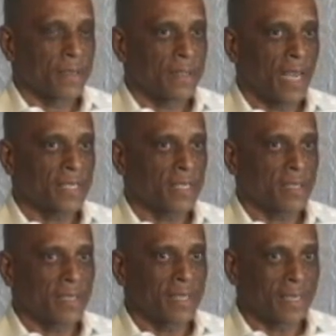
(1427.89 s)
Not
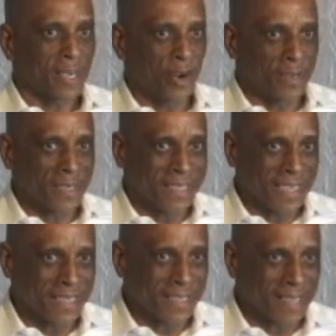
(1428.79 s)
the currency
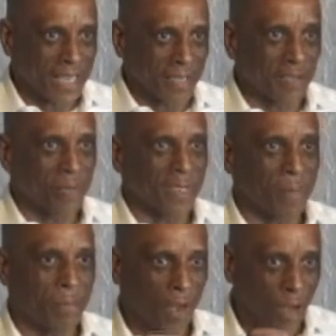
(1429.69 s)
itself, but
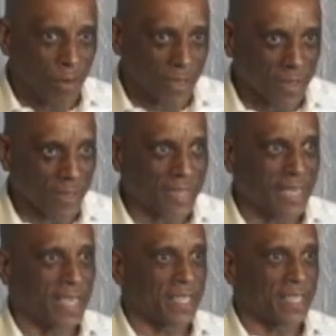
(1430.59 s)
the power to
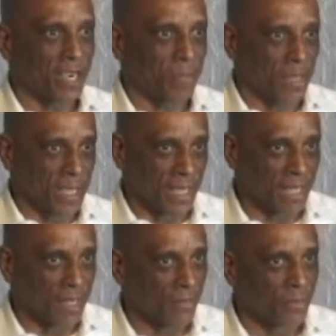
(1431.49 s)
say, let there
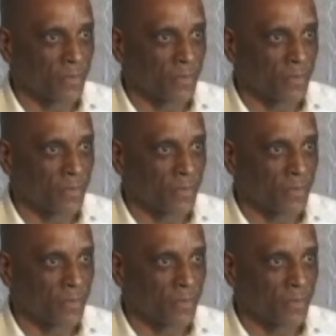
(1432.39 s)
be,